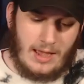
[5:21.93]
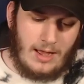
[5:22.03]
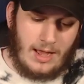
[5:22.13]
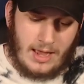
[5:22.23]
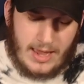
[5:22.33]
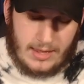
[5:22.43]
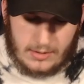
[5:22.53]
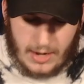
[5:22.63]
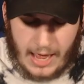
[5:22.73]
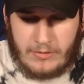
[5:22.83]

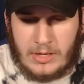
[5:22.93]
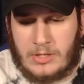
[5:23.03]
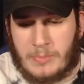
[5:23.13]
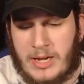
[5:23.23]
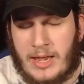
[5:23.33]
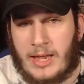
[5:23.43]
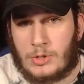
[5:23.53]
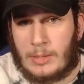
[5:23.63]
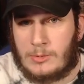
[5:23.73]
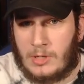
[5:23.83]
And having this many hand
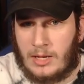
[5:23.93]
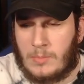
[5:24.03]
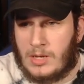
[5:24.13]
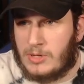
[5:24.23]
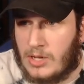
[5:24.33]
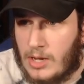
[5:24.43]
traps, again, maybe